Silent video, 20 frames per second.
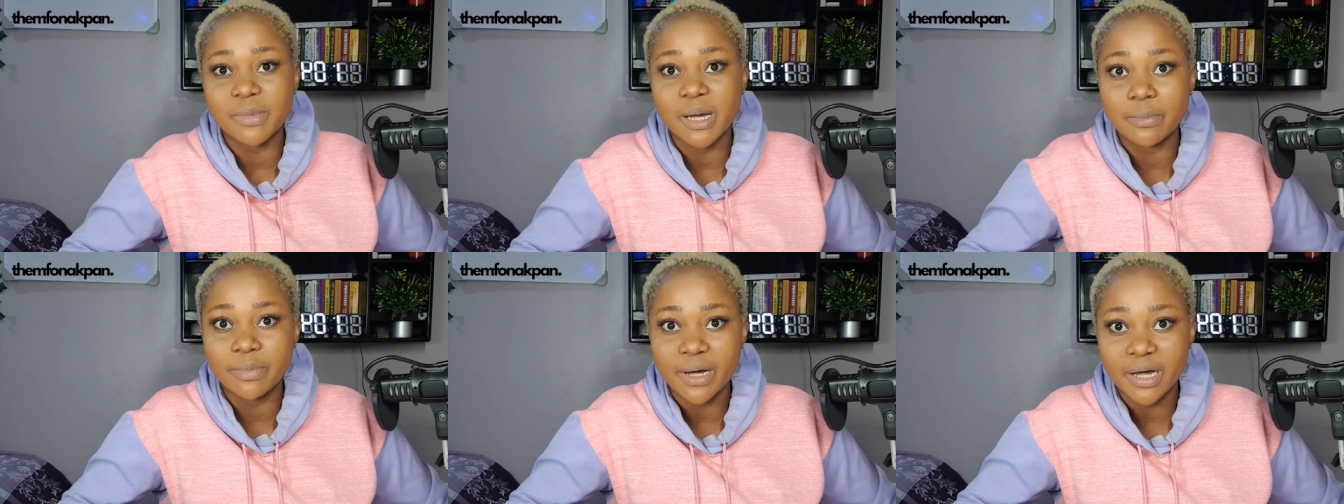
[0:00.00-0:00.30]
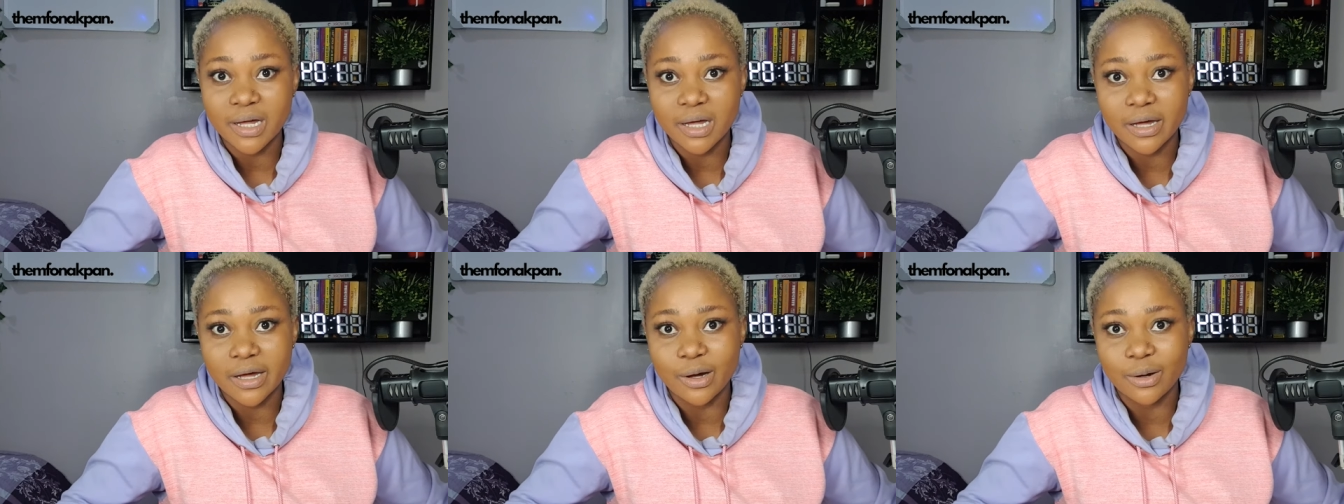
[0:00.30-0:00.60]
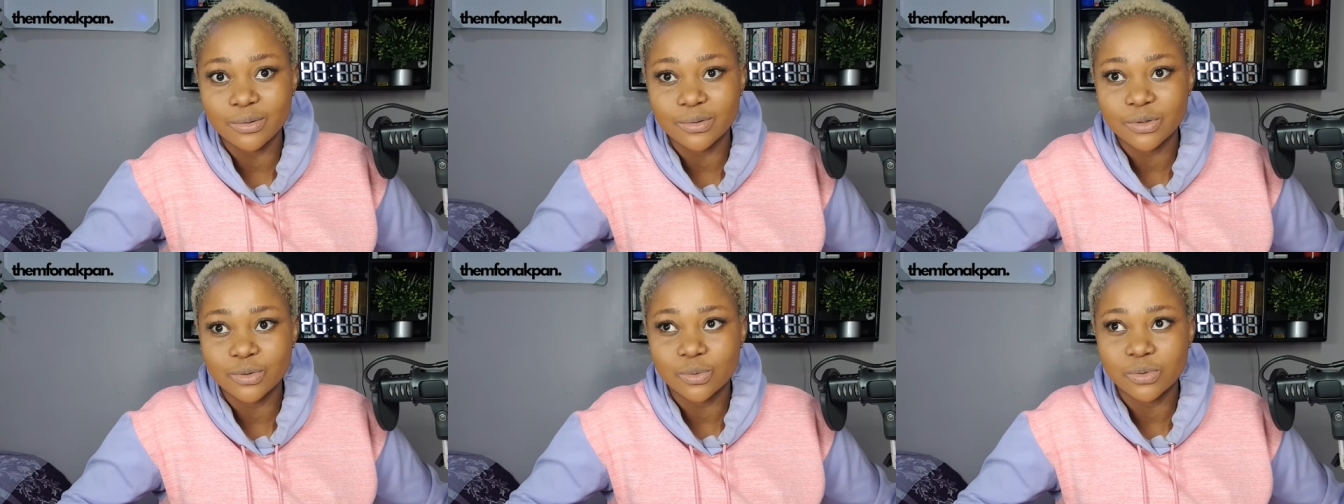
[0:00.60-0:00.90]
in my bank
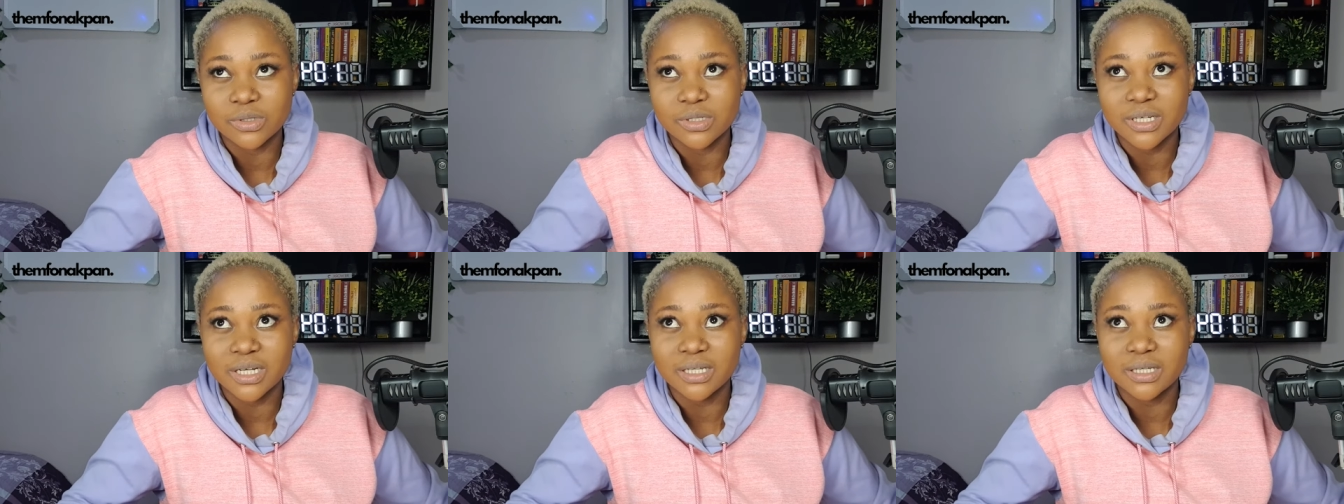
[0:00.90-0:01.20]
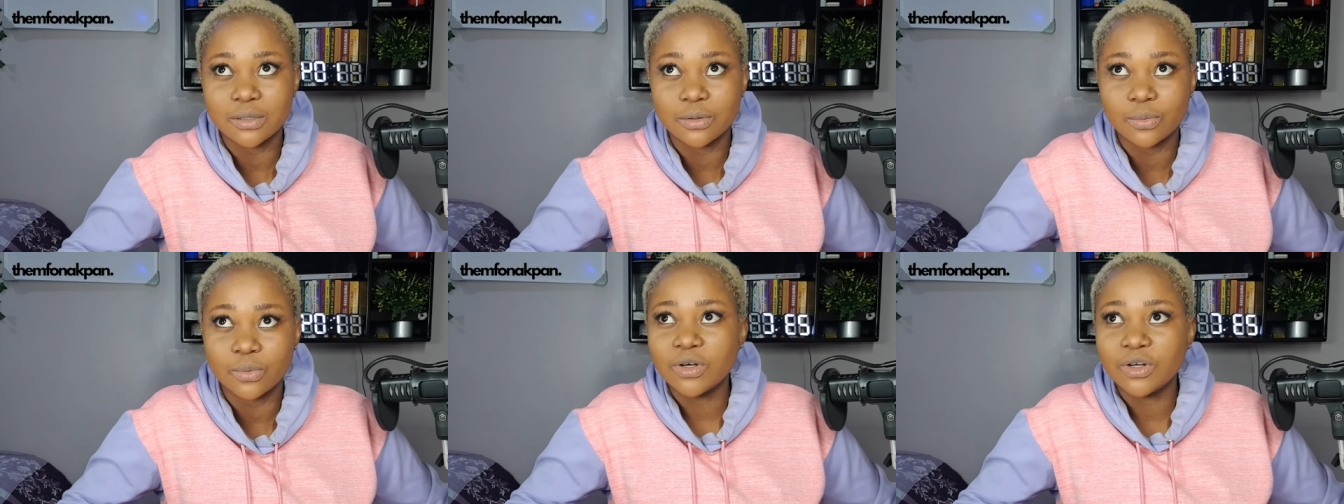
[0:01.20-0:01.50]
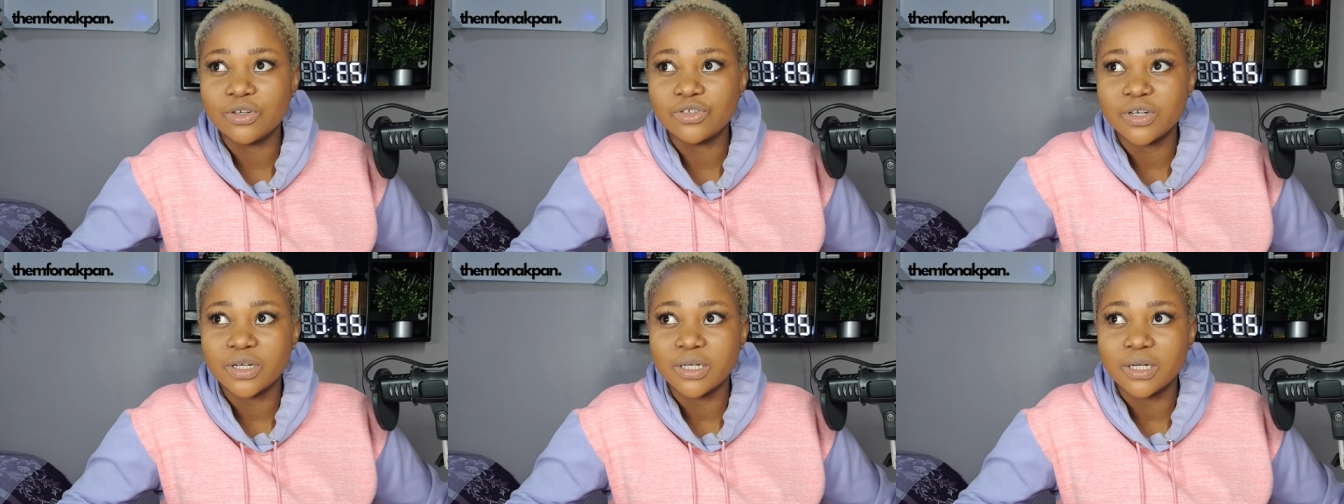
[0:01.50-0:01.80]
account was I think
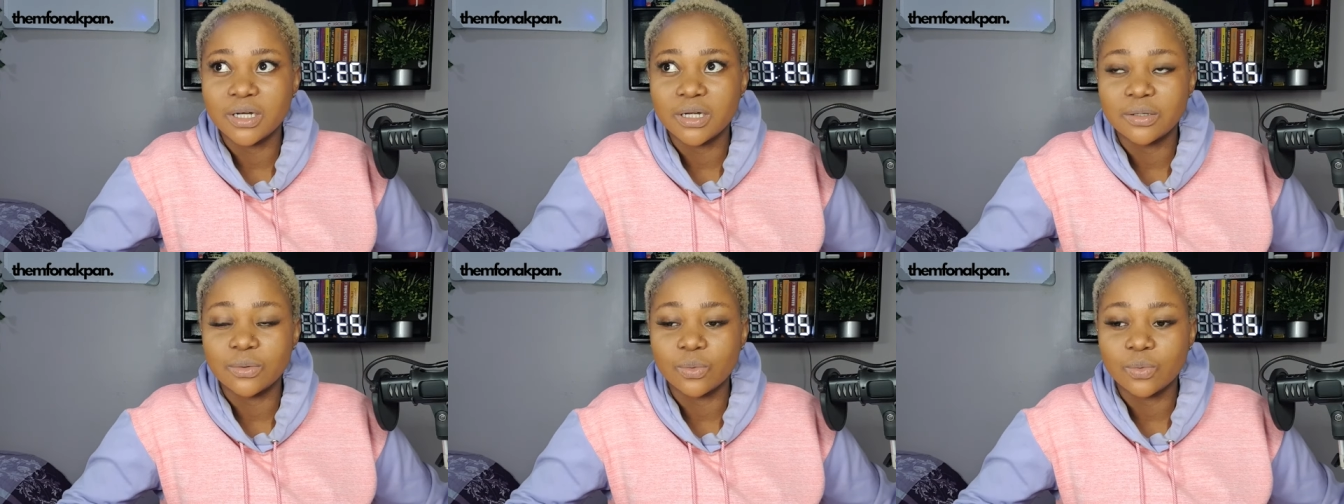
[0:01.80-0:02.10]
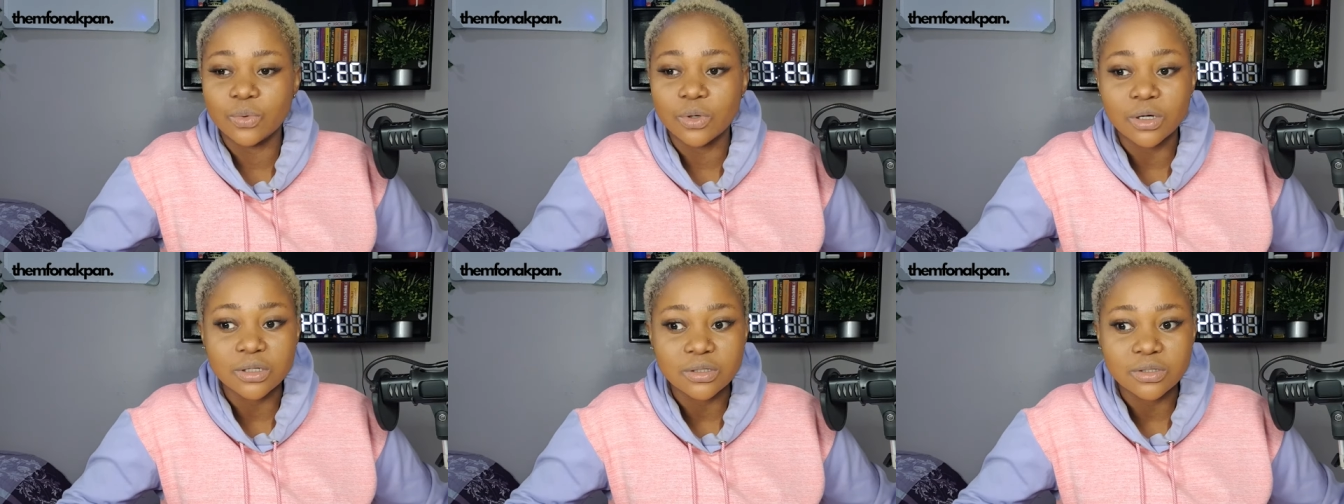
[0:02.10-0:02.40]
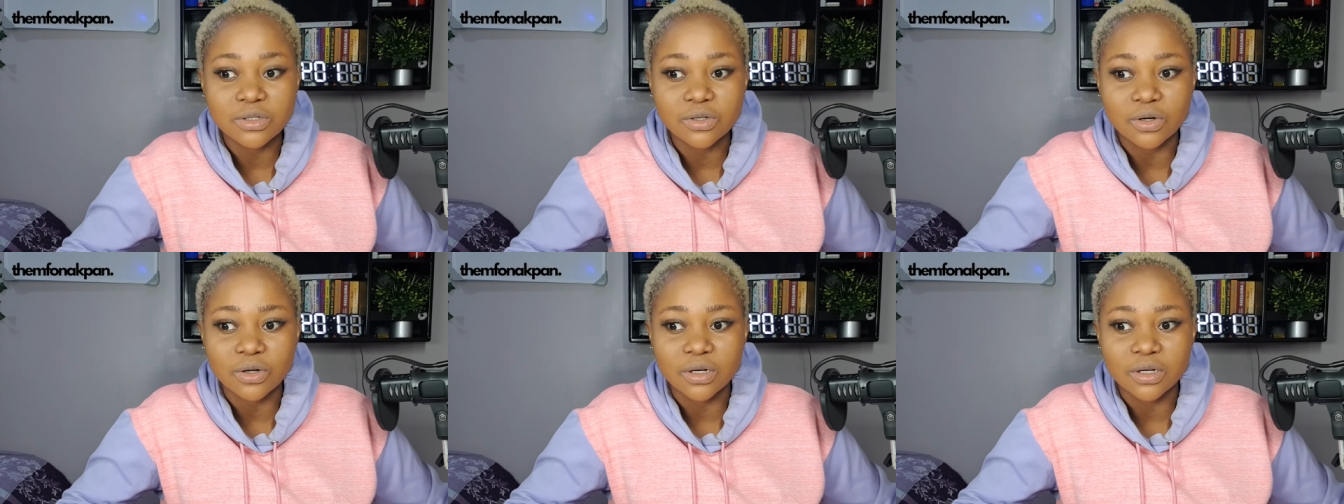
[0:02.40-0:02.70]

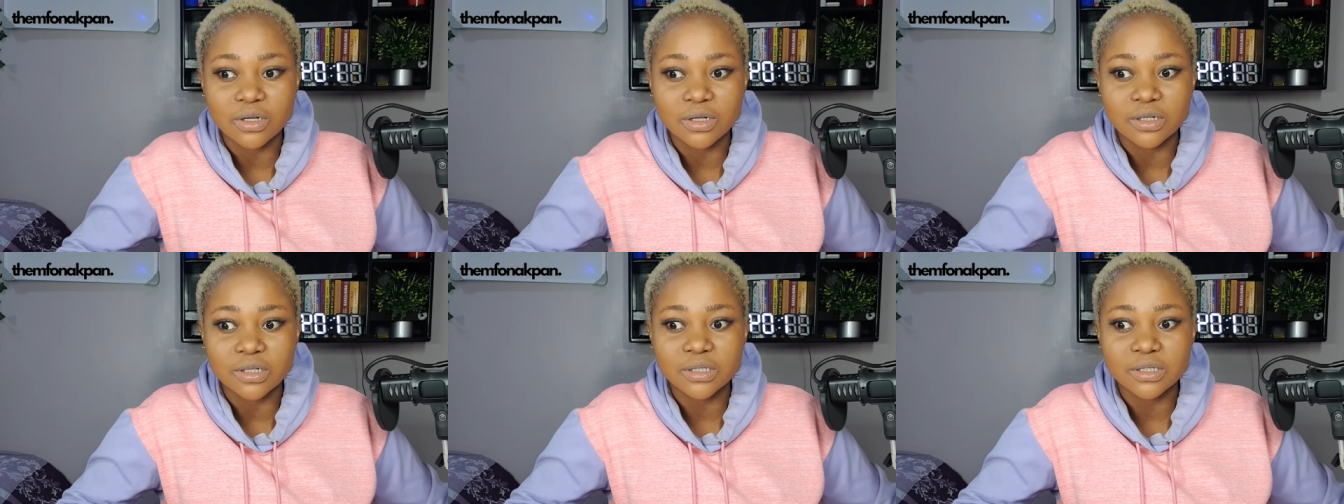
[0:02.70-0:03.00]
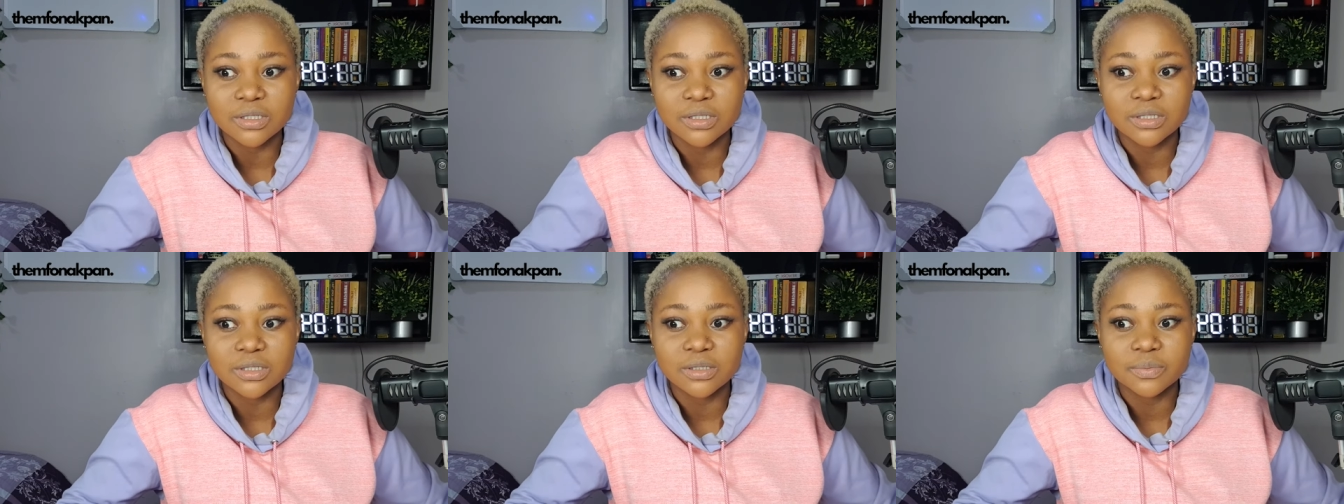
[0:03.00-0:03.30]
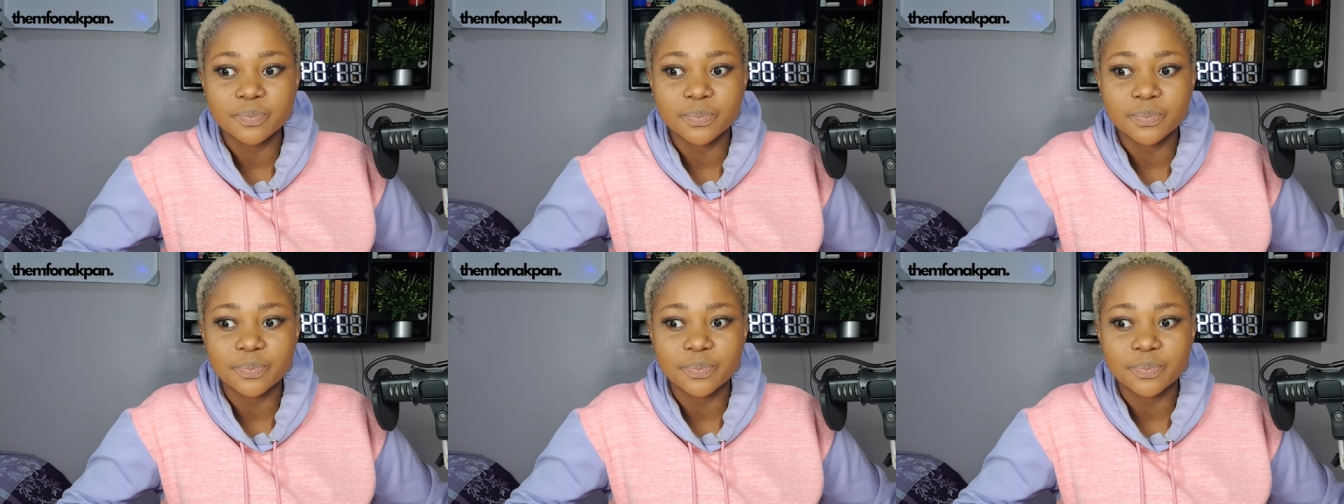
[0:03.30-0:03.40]
$101